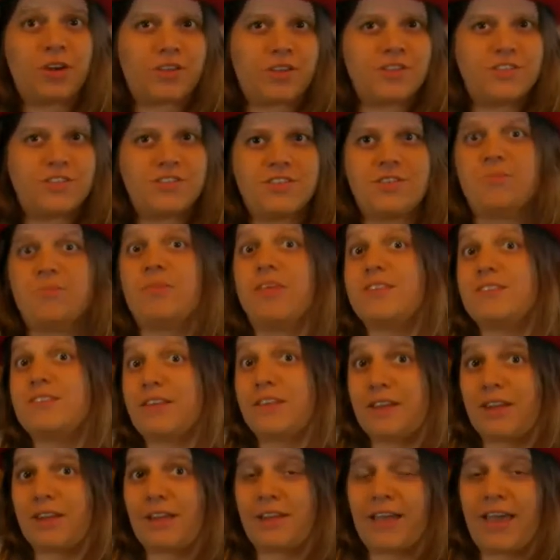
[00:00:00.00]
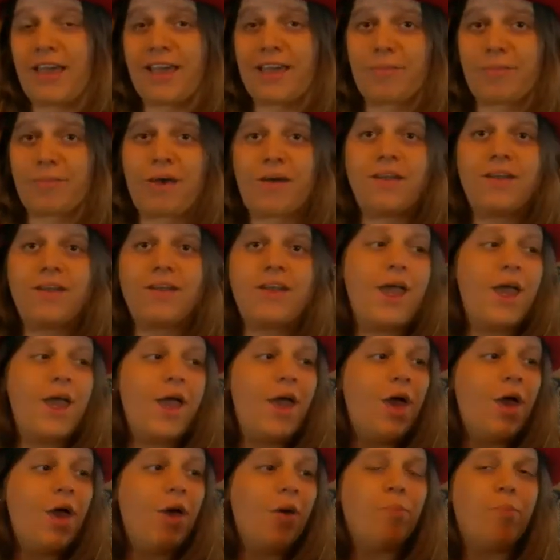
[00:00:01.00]
There are some things I didn't like about it,
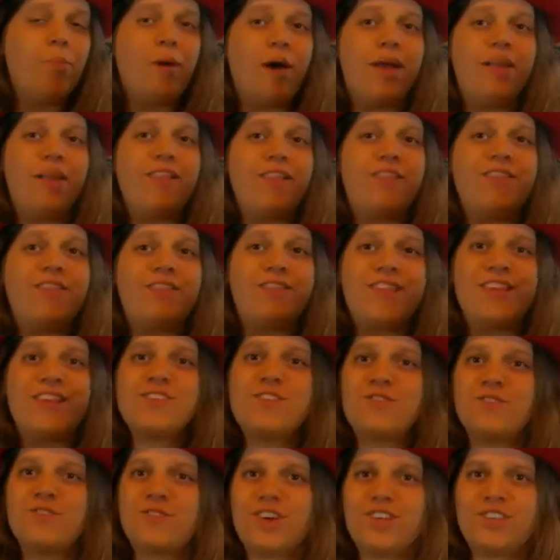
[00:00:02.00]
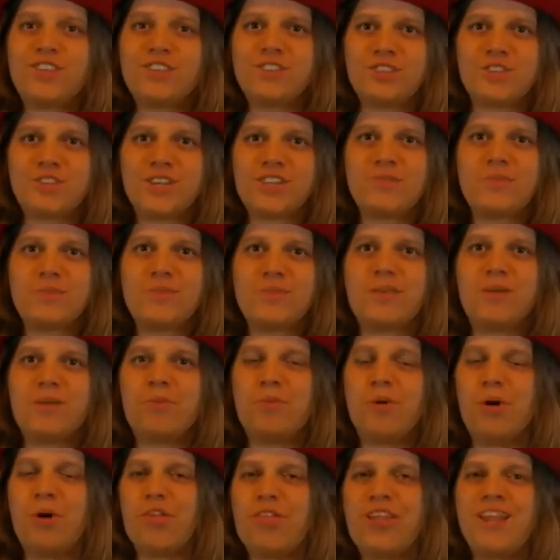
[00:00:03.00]
but this frustrates me
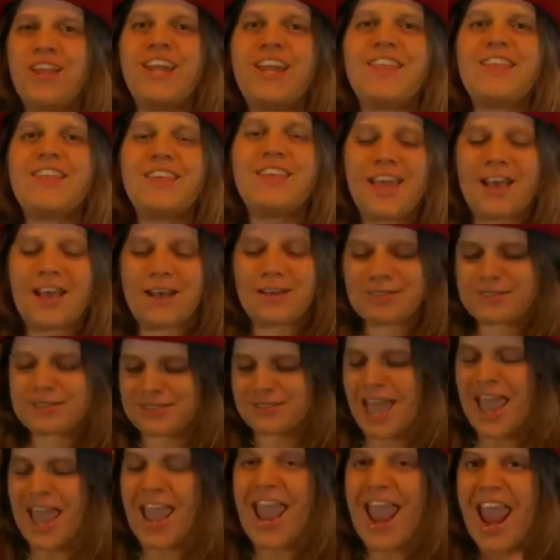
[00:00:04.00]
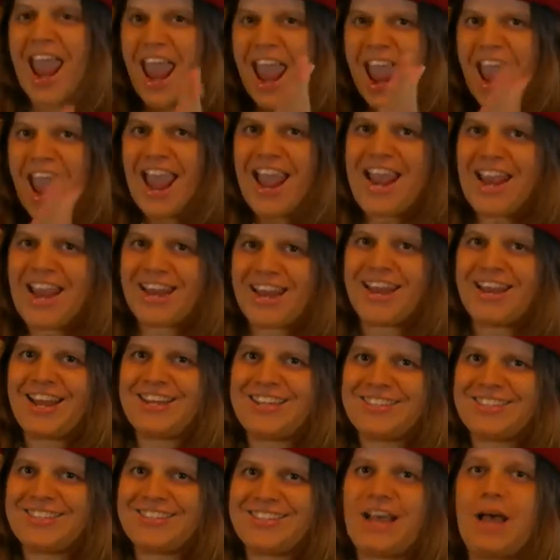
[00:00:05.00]
more than anything else. I hate it.
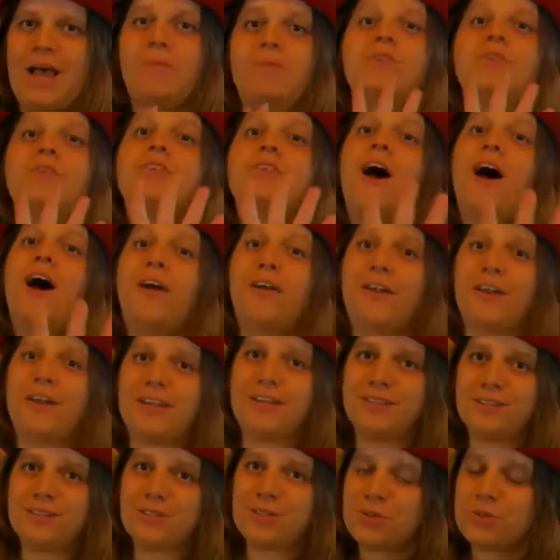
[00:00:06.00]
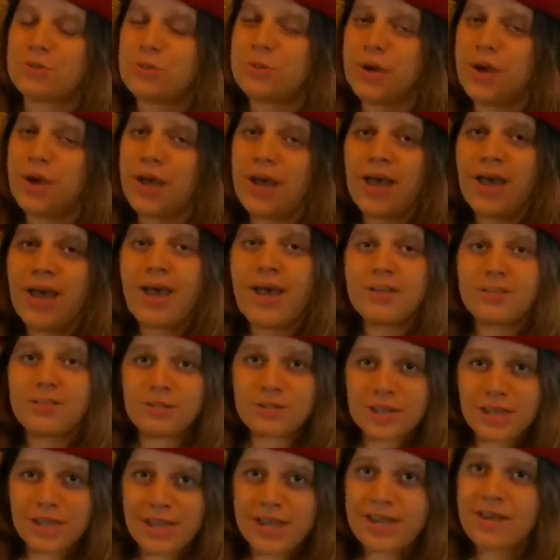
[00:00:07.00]
I'm sorry to
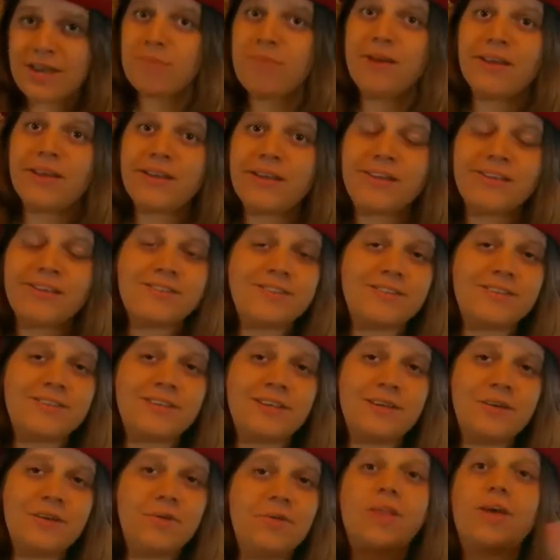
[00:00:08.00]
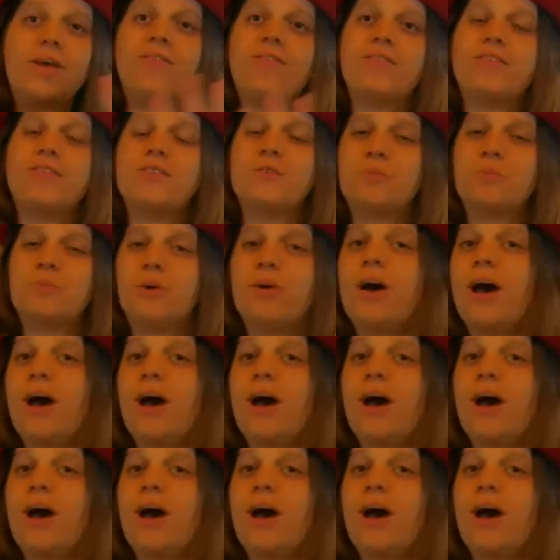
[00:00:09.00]
anybody listening who loved this book.